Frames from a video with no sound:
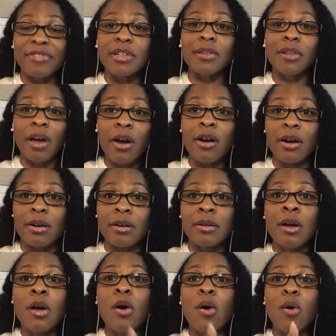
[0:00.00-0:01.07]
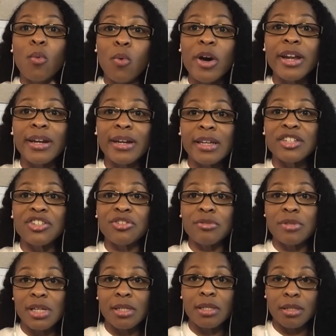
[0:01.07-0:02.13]
to learn what it is you
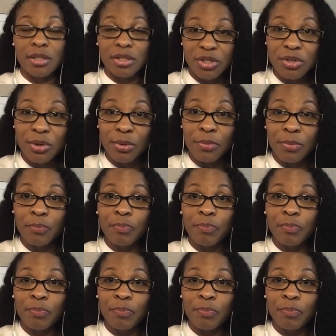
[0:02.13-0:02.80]
need to do.